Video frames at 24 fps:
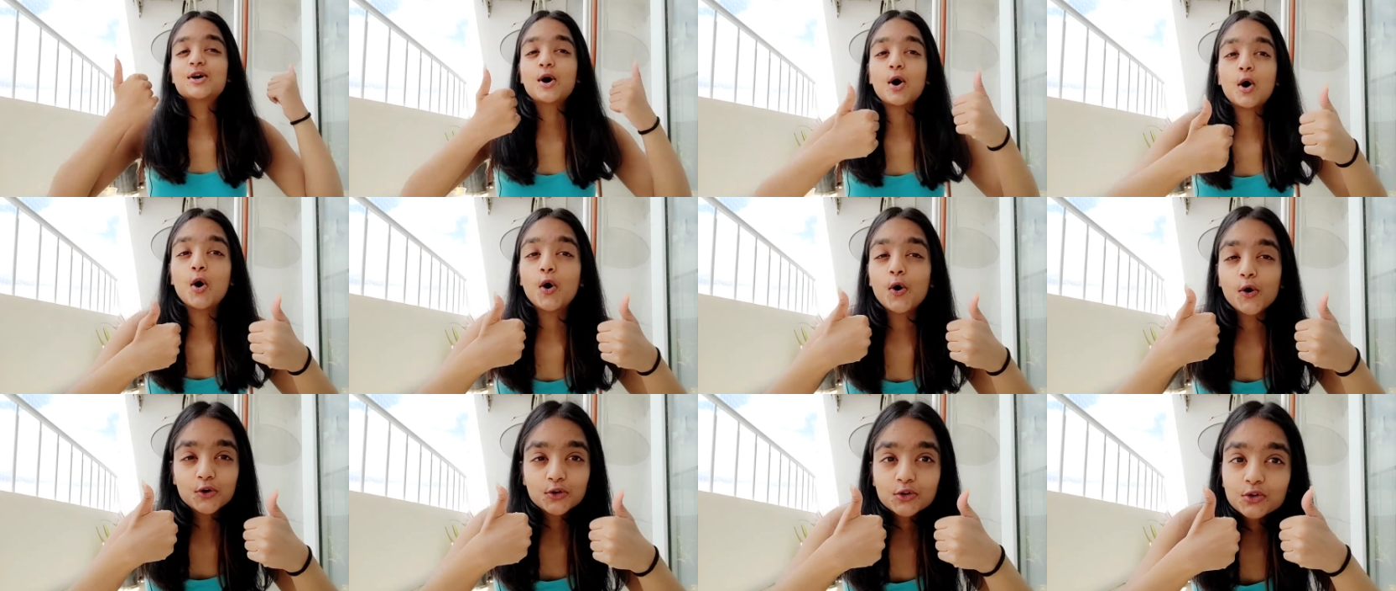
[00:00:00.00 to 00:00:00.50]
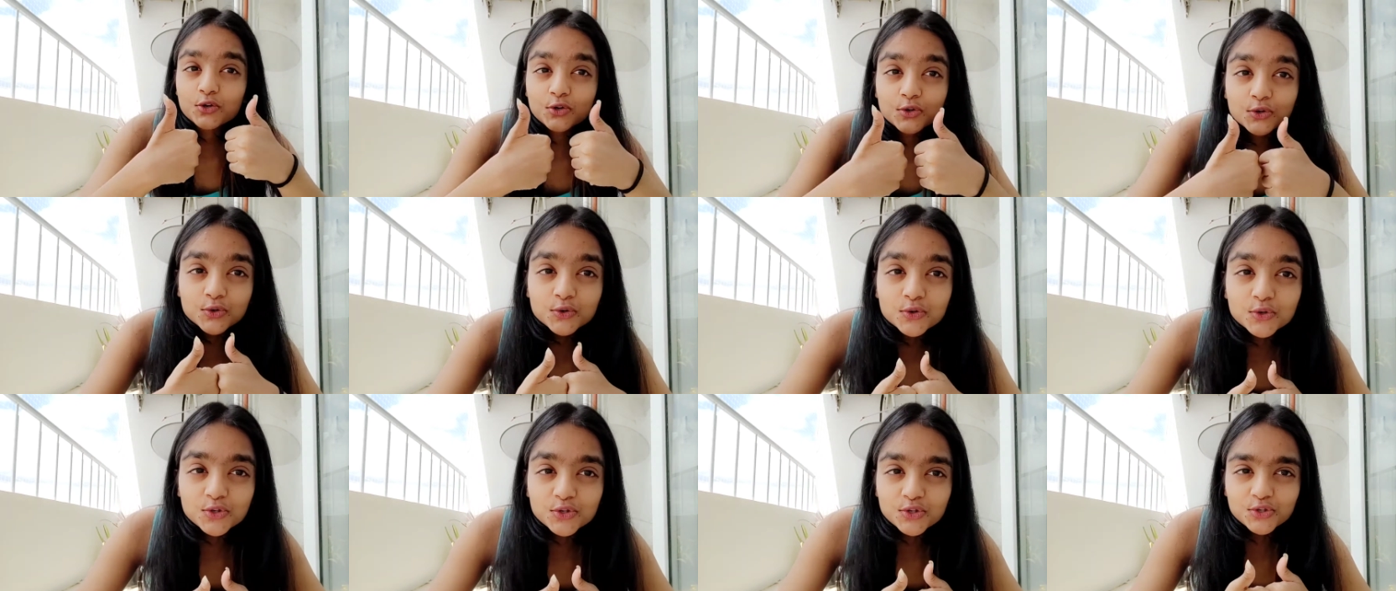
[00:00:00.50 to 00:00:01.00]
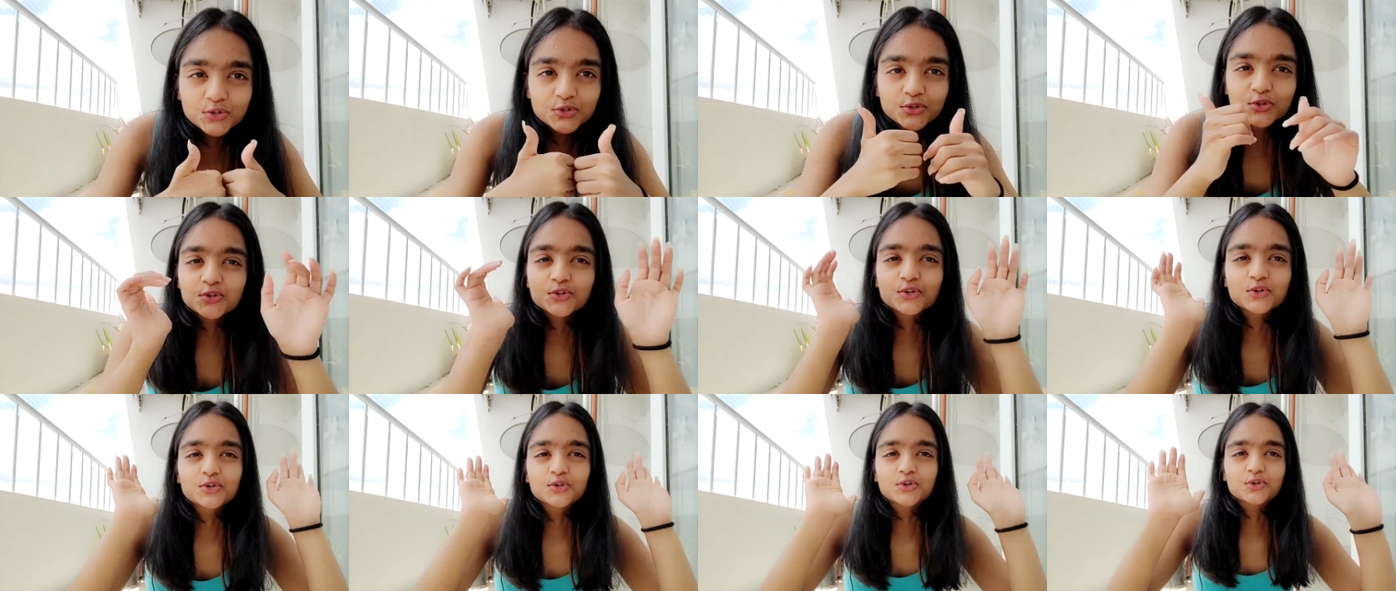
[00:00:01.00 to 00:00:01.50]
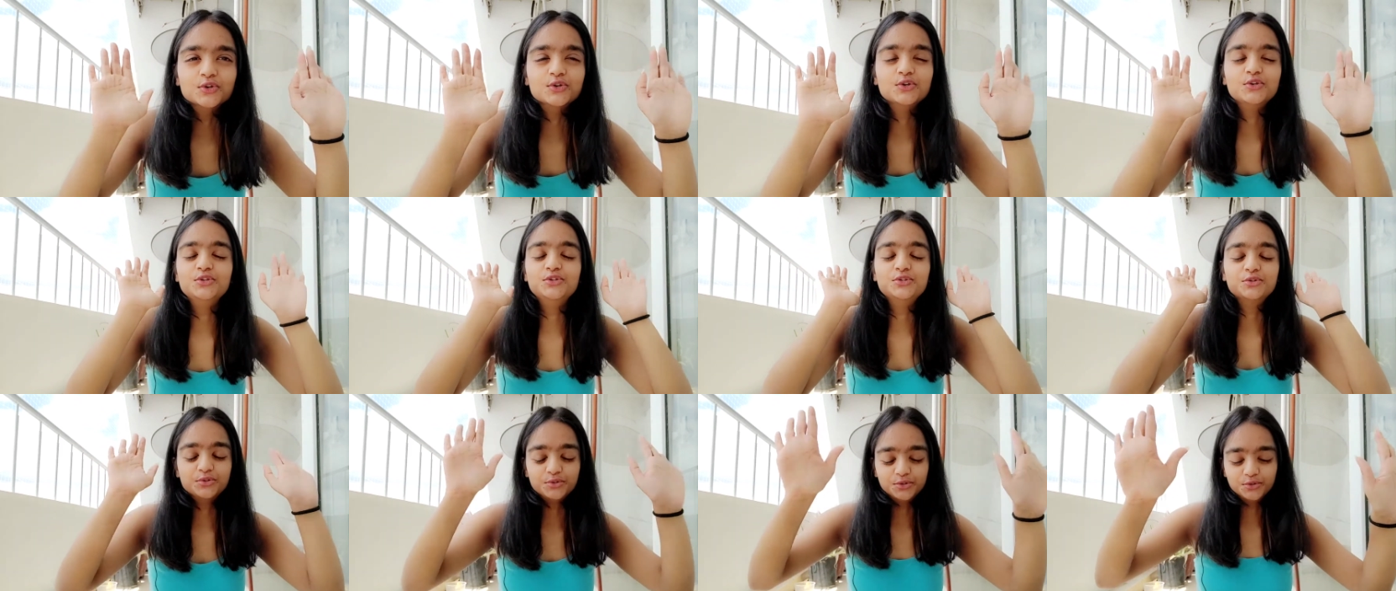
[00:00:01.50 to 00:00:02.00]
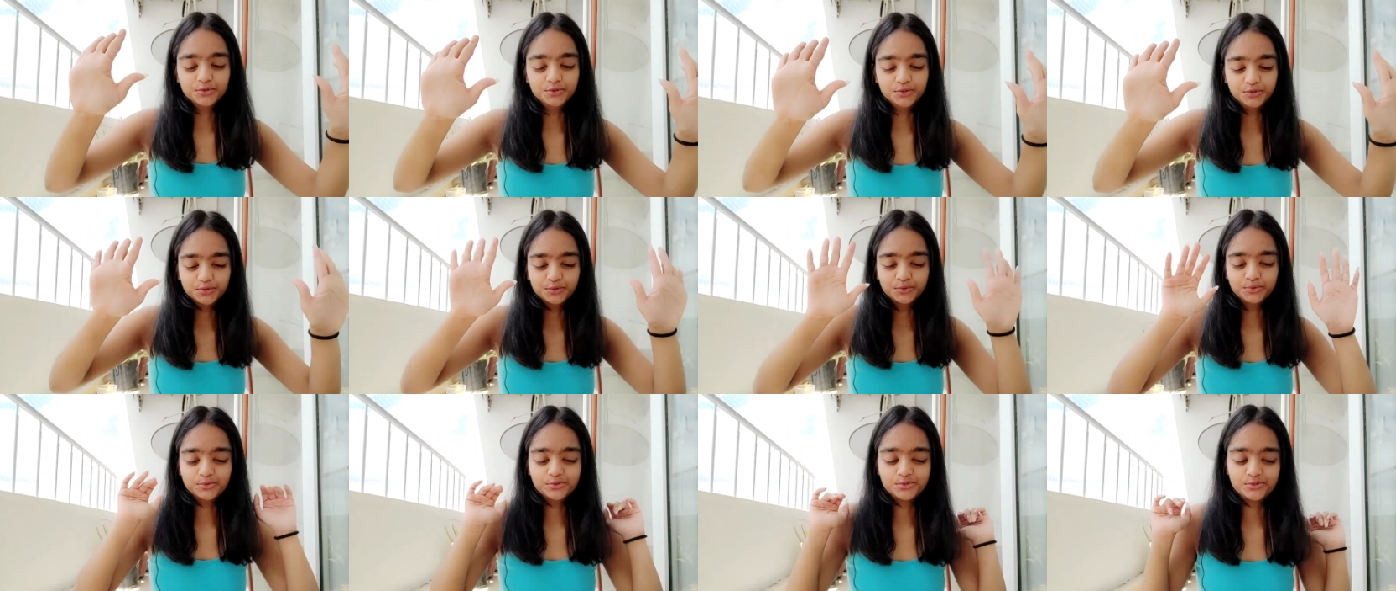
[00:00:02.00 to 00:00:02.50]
All cool, you look good, you do you.